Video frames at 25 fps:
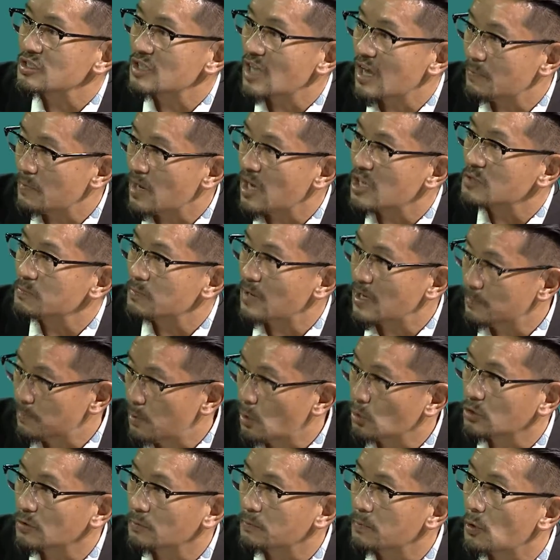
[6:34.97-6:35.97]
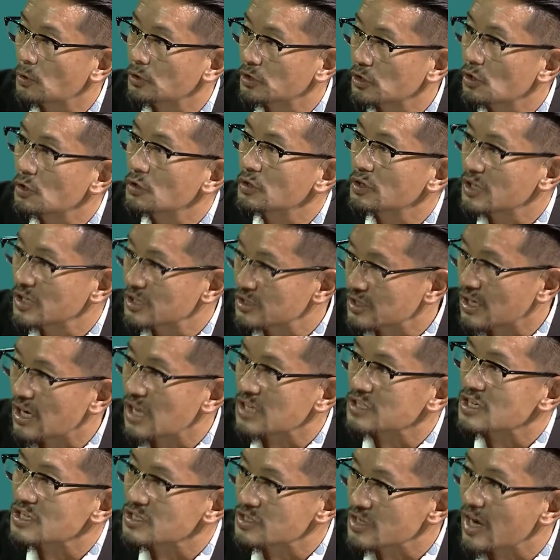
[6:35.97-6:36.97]
diversified portfolio is
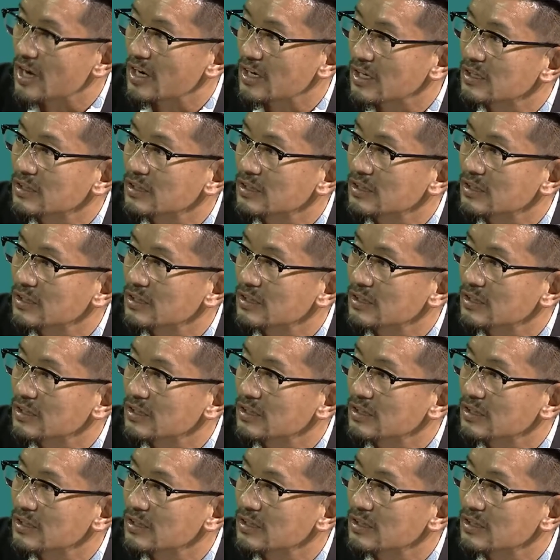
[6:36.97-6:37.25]
another thing.